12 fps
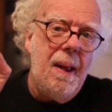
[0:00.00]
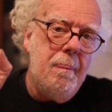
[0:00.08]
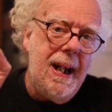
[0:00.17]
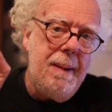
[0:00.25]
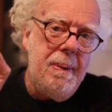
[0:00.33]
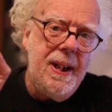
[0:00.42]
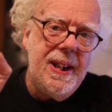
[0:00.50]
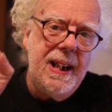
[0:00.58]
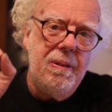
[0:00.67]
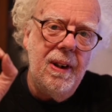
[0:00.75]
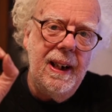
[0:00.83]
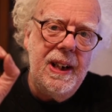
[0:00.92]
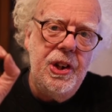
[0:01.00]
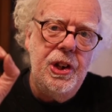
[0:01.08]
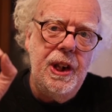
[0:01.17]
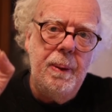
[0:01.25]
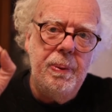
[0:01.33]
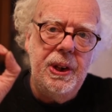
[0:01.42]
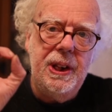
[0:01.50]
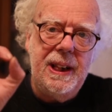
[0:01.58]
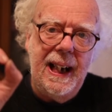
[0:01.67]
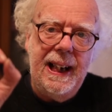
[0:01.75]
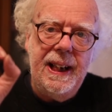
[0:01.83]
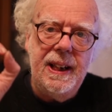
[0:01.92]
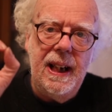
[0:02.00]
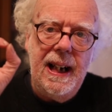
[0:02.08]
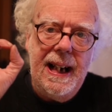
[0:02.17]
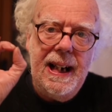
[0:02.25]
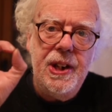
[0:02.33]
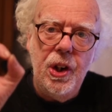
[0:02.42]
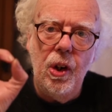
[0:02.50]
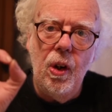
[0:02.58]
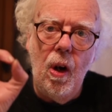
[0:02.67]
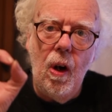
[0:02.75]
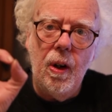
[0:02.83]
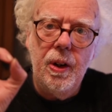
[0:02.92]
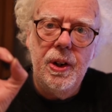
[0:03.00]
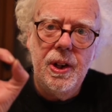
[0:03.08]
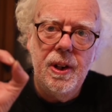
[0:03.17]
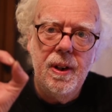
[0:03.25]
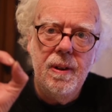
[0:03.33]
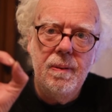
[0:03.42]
maybe their relationship stayed interlocked.